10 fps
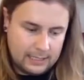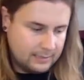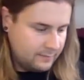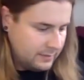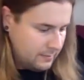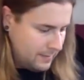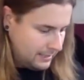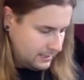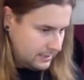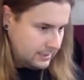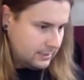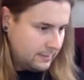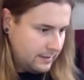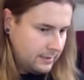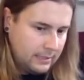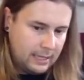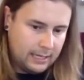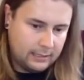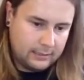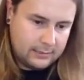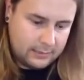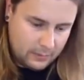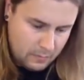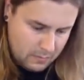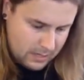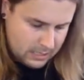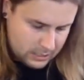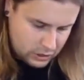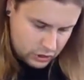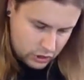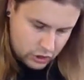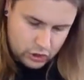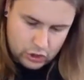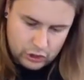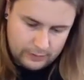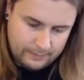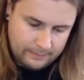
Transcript: it doesn't really matter, does it, about length so much?